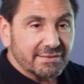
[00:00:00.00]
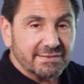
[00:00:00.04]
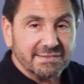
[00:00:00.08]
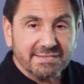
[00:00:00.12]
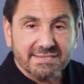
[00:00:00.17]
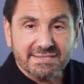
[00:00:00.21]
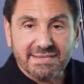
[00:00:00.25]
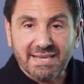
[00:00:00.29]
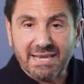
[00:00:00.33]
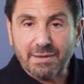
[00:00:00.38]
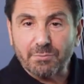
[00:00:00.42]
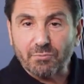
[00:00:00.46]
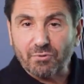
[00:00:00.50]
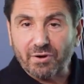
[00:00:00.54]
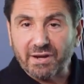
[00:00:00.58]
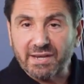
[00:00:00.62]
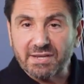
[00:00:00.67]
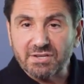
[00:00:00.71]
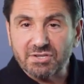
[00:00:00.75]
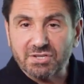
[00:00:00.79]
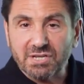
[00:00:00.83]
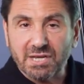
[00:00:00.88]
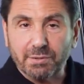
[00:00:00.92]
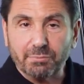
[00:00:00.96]
the same
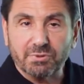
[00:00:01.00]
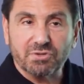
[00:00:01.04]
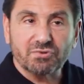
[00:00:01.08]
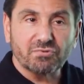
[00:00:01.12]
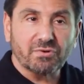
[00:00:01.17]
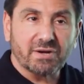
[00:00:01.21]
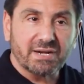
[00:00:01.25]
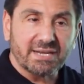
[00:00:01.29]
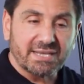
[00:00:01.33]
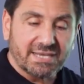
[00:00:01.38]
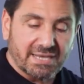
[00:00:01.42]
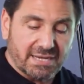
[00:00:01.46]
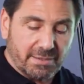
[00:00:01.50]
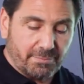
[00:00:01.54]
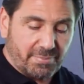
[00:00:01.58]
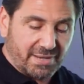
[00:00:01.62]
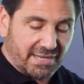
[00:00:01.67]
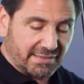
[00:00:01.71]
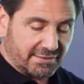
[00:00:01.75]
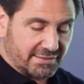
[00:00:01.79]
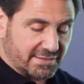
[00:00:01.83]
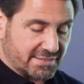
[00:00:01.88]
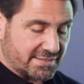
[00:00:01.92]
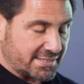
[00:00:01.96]
range here. We're trying to get
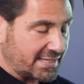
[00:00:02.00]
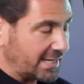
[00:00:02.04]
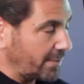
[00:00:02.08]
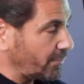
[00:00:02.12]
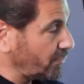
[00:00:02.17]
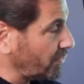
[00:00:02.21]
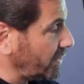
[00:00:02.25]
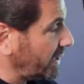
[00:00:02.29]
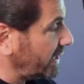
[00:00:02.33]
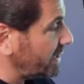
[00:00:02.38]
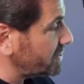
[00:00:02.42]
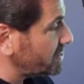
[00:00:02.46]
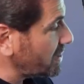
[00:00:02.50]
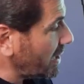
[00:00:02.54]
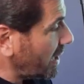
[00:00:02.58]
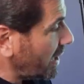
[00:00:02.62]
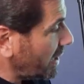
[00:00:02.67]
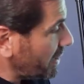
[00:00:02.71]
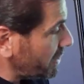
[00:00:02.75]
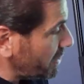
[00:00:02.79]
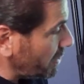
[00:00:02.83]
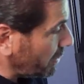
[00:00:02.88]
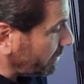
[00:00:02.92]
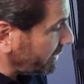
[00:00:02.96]
about the same range.
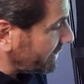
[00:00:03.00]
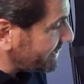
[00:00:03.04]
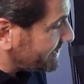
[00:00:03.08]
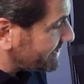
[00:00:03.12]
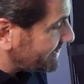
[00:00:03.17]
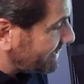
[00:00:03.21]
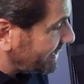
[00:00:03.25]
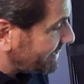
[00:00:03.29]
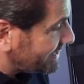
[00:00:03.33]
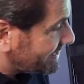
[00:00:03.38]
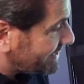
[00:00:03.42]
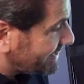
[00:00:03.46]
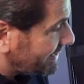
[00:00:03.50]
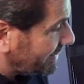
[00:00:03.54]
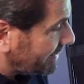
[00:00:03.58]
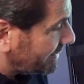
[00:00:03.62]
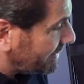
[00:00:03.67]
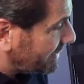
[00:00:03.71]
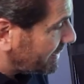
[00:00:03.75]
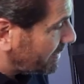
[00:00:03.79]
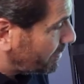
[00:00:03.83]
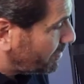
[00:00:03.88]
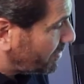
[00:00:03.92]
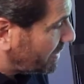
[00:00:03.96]
Notice they're still
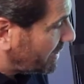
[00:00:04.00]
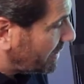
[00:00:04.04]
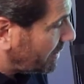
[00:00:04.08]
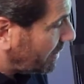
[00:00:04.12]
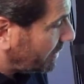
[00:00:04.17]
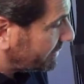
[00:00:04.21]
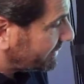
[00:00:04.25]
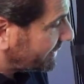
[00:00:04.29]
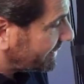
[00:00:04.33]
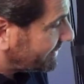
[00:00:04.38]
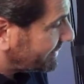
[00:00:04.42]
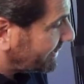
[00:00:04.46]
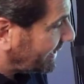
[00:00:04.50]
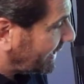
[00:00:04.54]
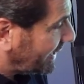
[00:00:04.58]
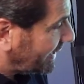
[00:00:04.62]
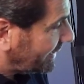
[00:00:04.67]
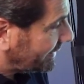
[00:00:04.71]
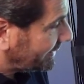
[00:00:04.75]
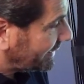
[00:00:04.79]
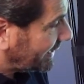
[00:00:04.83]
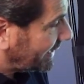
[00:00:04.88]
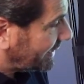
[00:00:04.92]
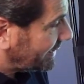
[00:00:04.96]
going to be on the
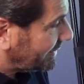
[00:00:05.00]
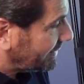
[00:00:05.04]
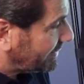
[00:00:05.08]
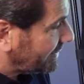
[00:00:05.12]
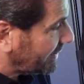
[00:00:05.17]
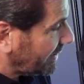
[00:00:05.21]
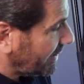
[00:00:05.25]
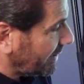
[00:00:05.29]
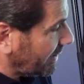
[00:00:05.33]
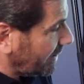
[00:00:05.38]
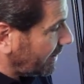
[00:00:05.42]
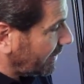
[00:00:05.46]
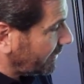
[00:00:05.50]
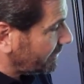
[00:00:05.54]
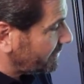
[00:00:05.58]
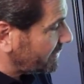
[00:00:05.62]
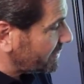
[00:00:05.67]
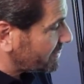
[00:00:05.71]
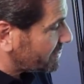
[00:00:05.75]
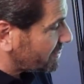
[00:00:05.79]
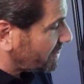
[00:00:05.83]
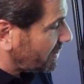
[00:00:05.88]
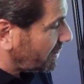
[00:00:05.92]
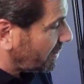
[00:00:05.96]
tail end of
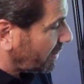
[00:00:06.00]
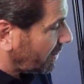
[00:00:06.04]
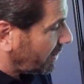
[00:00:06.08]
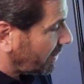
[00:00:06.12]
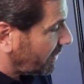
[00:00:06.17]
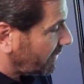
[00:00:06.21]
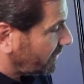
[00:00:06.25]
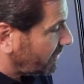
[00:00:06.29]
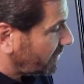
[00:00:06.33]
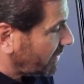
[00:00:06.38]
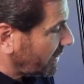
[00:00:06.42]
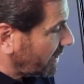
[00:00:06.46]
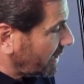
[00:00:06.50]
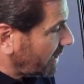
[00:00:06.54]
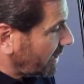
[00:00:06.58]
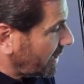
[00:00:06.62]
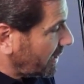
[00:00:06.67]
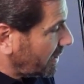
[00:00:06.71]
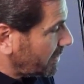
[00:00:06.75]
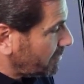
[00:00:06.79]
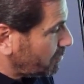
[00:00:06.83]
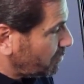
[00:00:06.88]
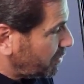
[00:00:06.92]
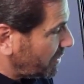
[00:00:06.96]
this curve.
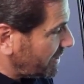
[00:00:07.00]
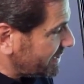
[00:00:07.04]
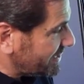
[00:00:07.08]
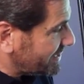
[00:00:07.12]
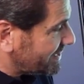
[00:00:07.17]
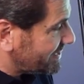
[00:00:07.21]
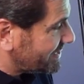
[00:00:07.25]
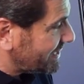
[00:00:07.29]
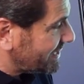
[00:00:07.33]
Plus